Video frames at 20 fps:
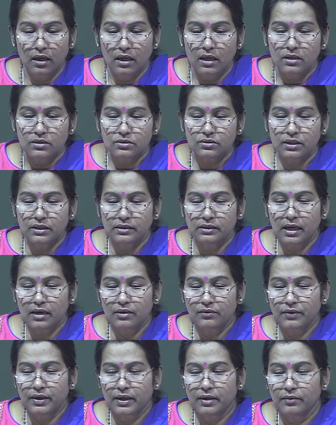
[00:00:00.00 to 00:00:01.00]
So, in that
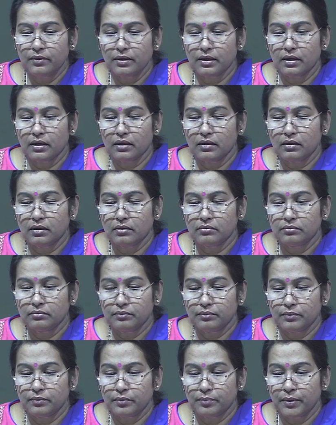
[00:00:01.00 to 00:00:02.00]

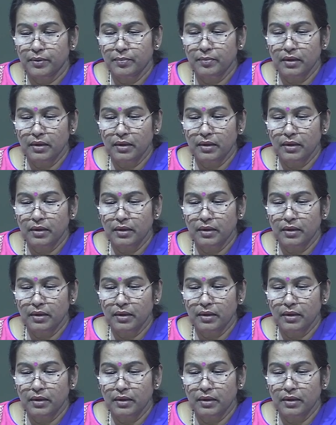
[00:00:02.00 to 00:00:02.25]
way people